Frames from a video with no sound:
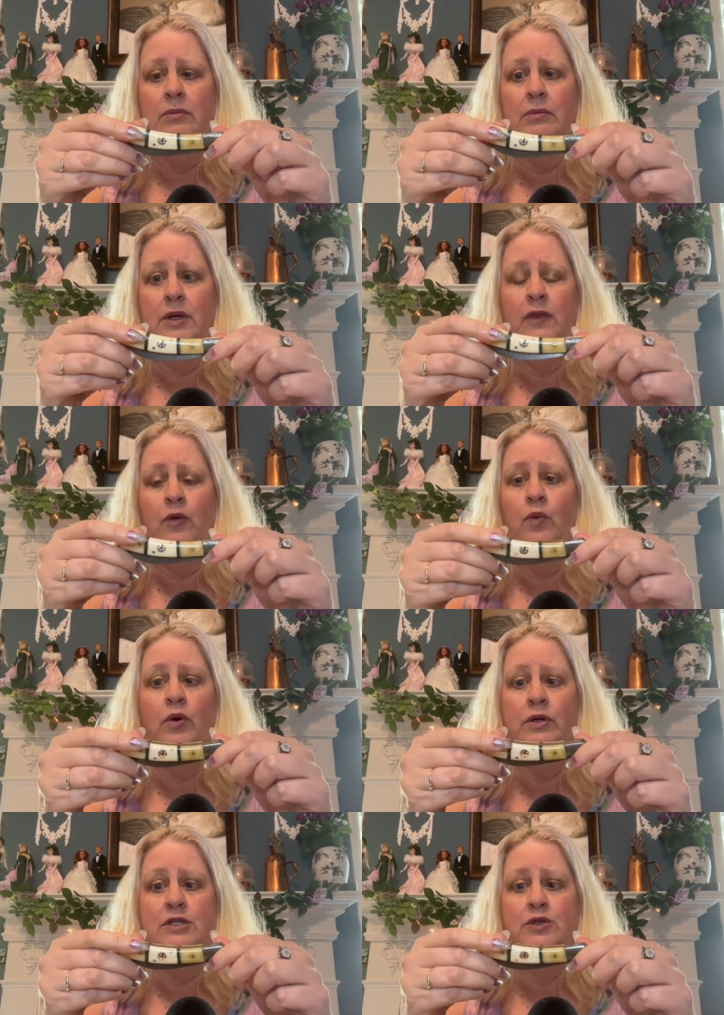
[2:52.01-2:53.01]
in the
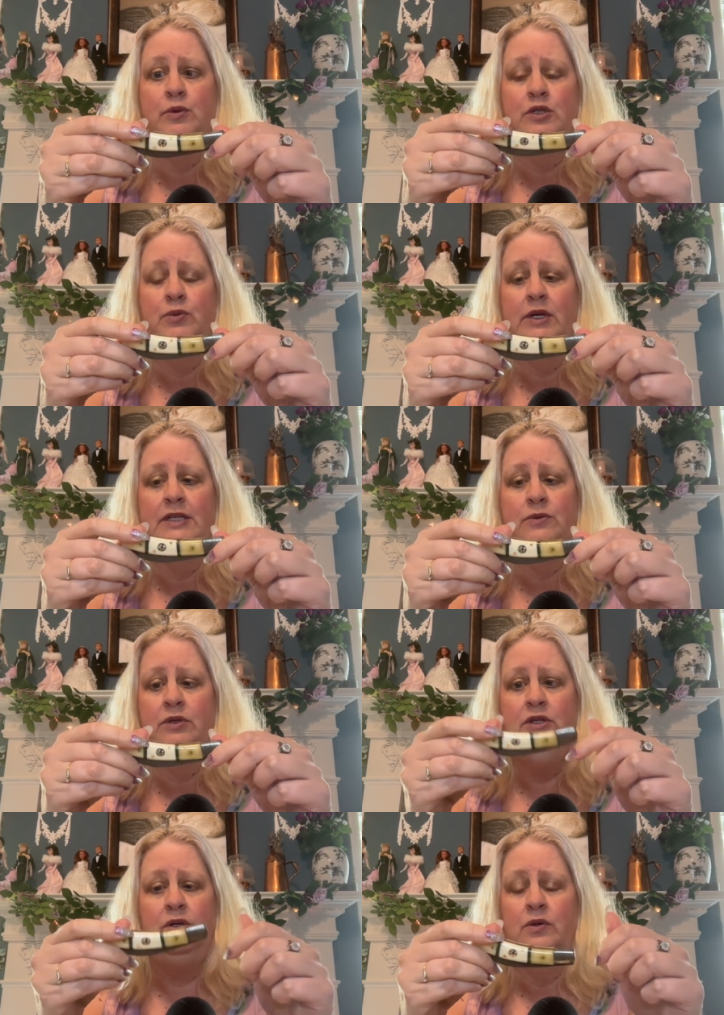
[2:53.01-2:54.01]
woods, you're supposed to bring this
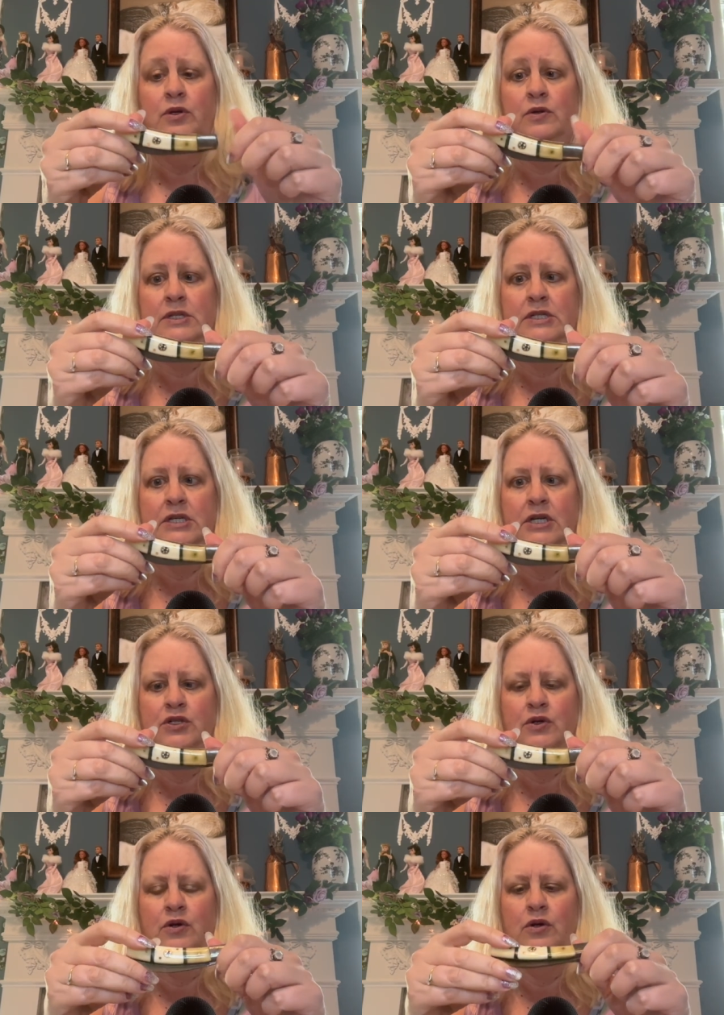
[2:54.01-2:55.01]
with you. You can use it to cut
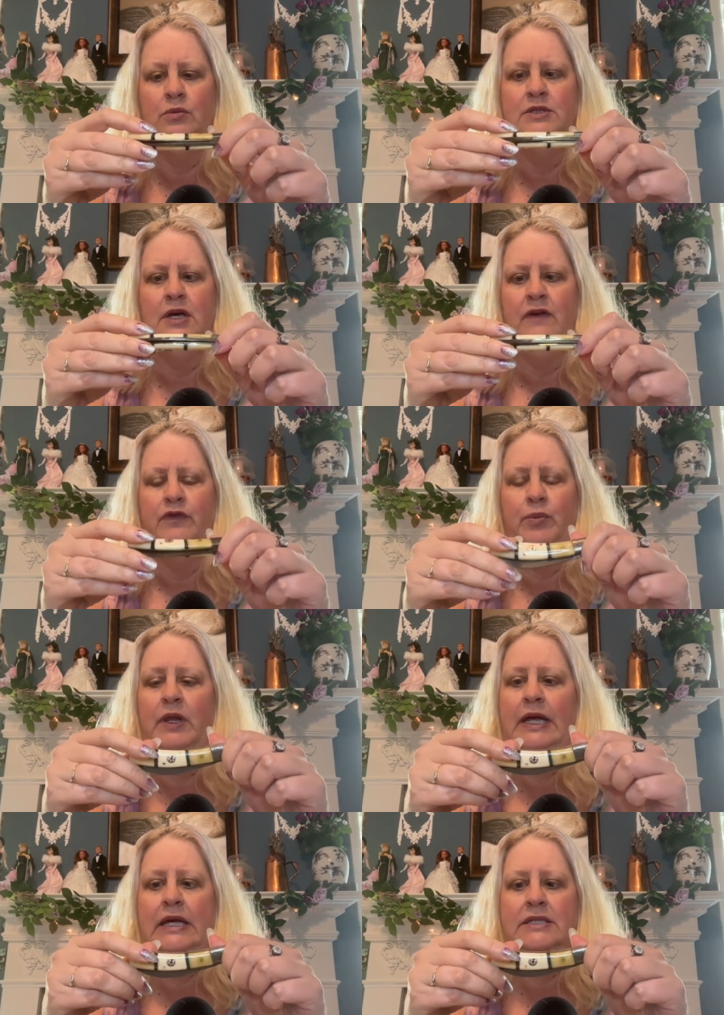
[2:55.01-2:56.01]
your herbs off the
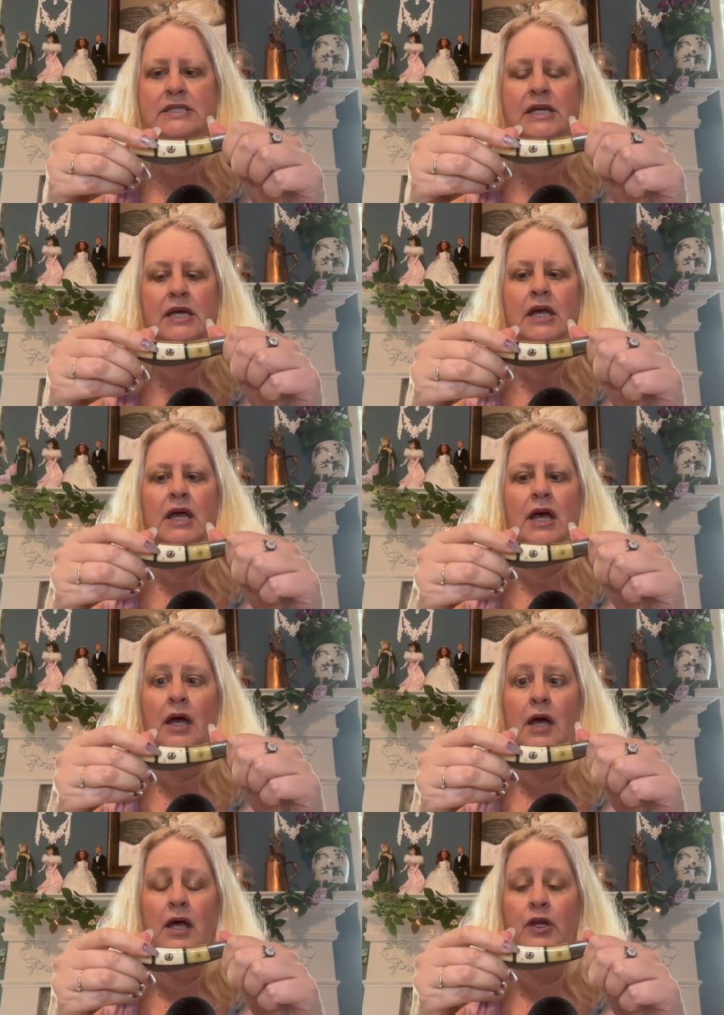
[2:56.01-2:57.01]
plants,
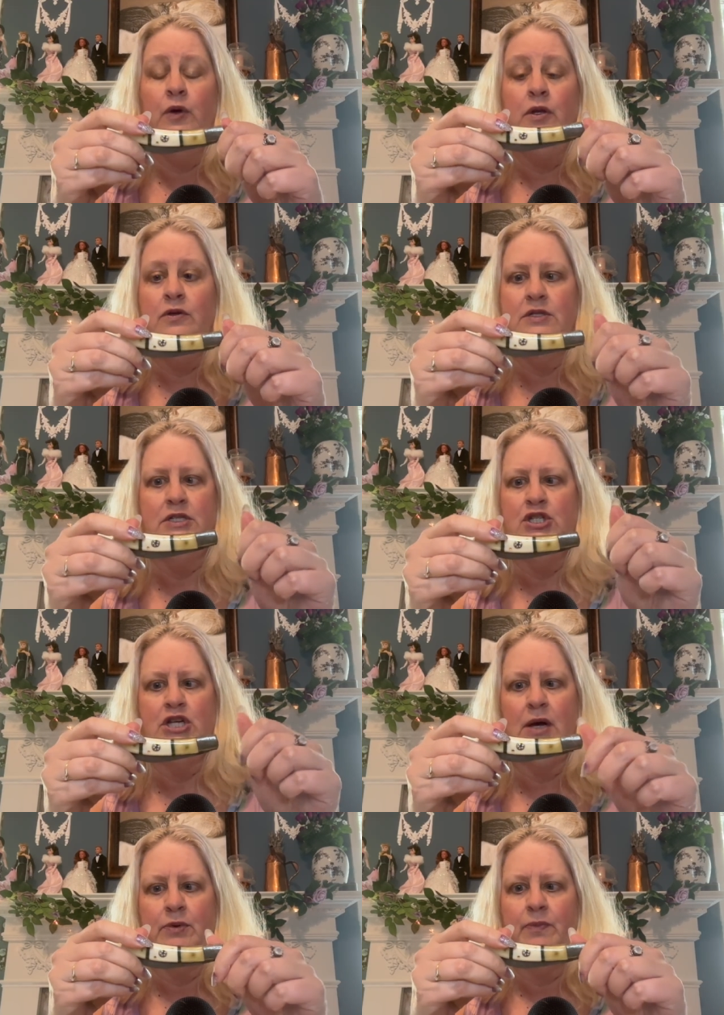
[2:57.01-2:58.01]
and you can use it to
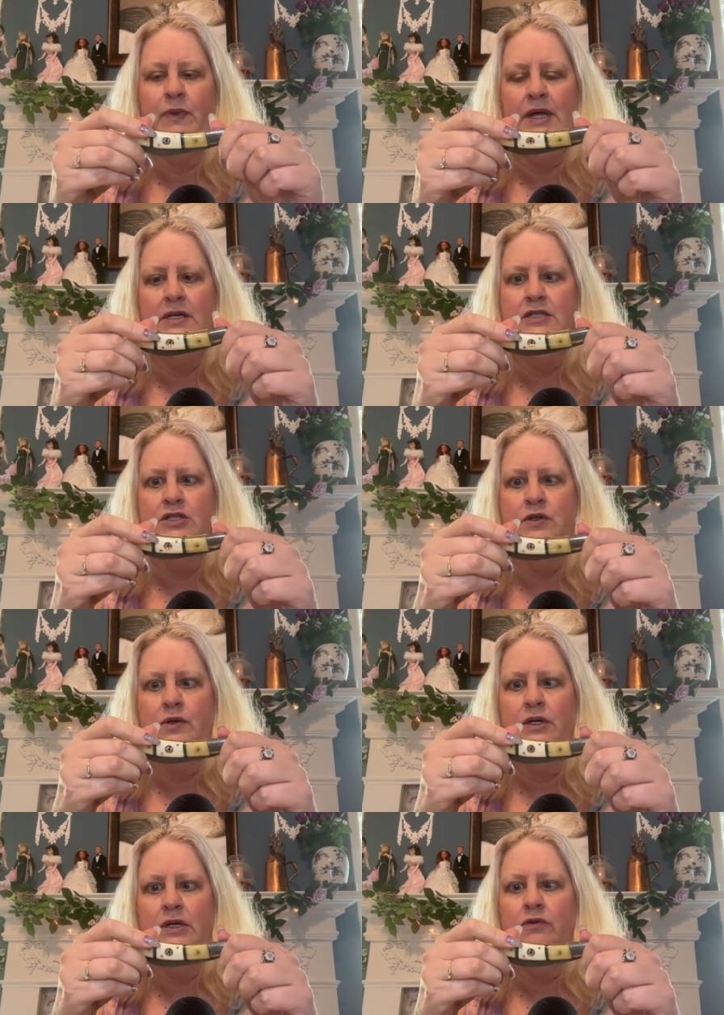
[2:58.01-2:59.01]
chop up things
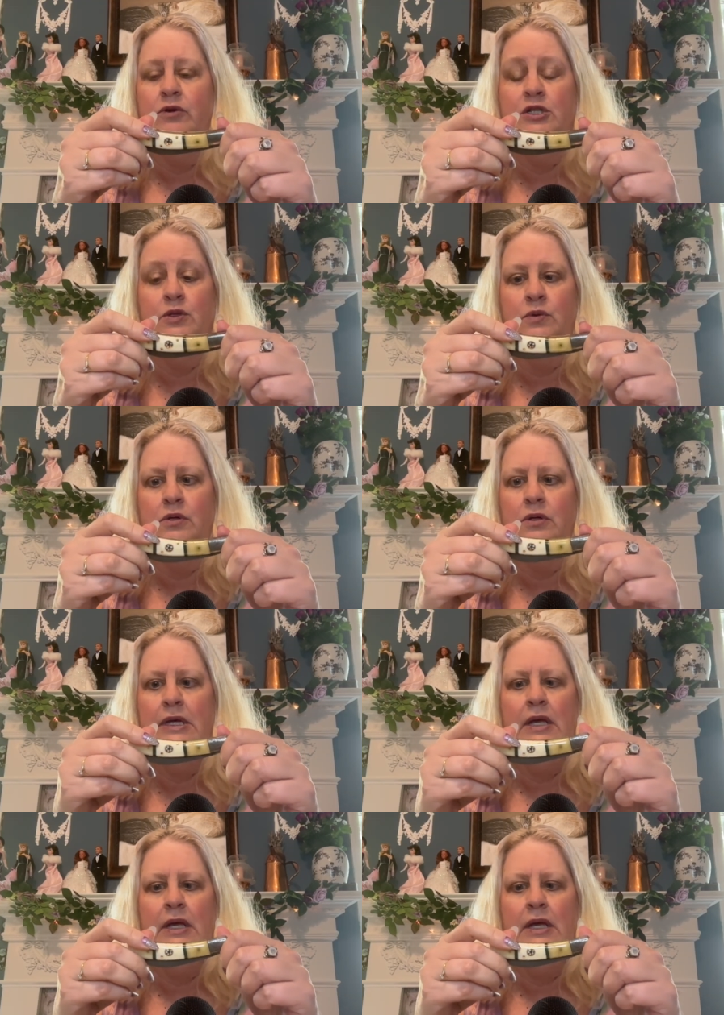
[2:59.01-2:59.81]
during ritual.